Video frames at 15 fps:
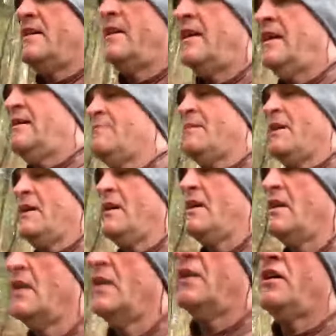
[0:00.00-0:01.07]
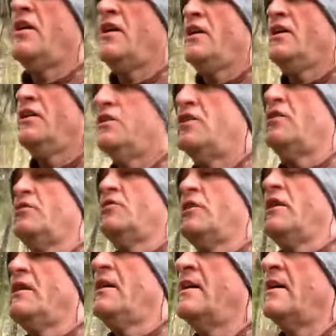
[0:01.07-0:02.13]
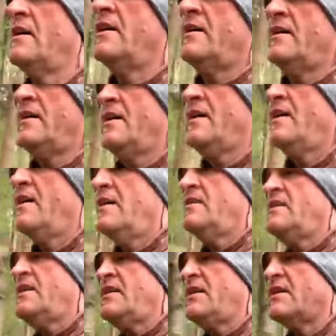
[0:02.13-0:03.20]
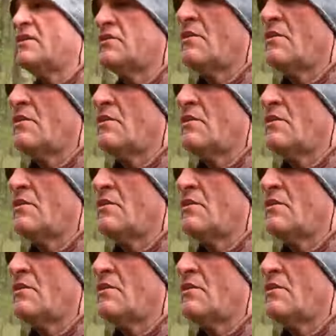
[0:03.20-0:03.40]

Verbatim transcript: um, you know you hear of